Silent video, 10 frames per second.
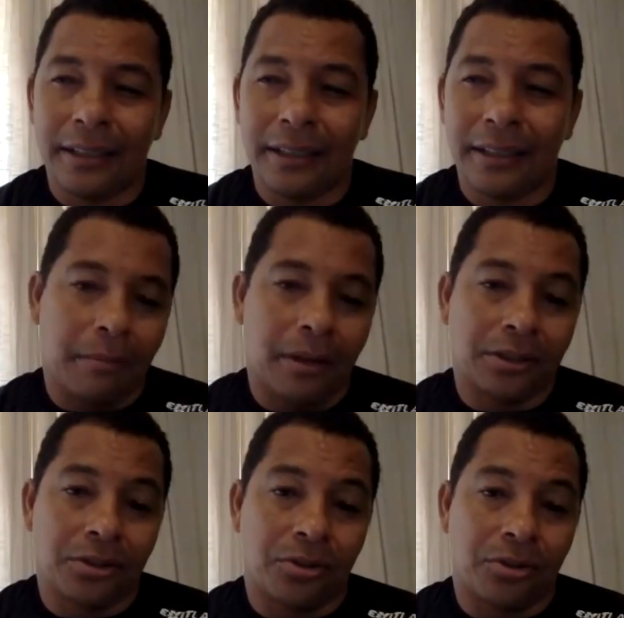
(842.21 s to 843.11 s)

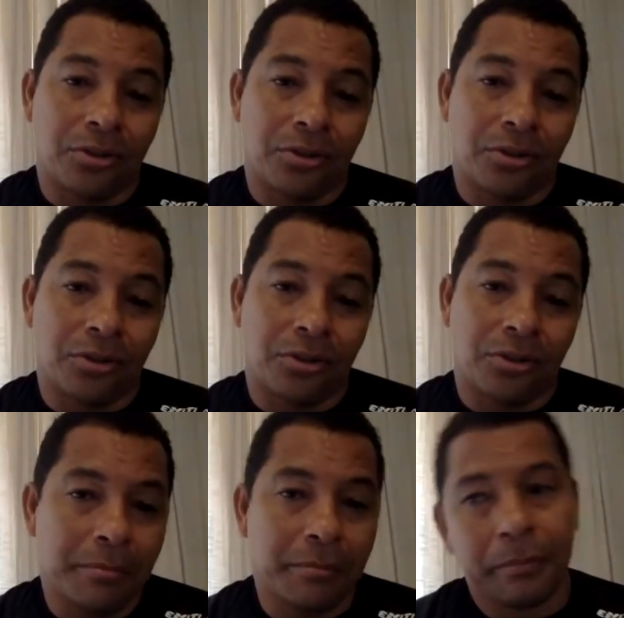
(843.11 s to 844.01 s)
something about regret,